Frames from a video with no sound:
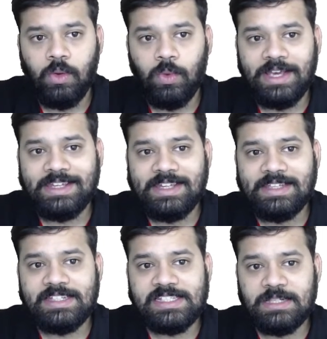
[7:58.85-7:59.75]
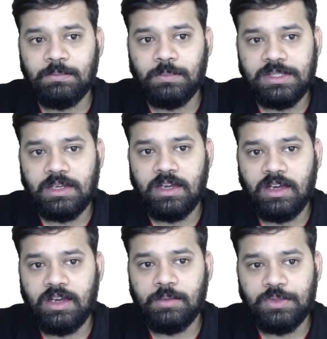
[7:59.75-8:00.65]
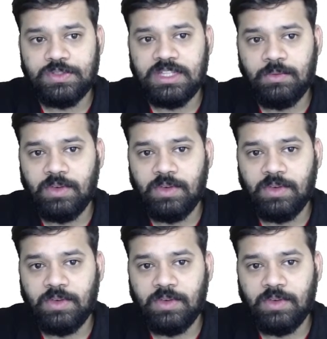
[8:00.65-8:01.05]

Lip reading: Museum.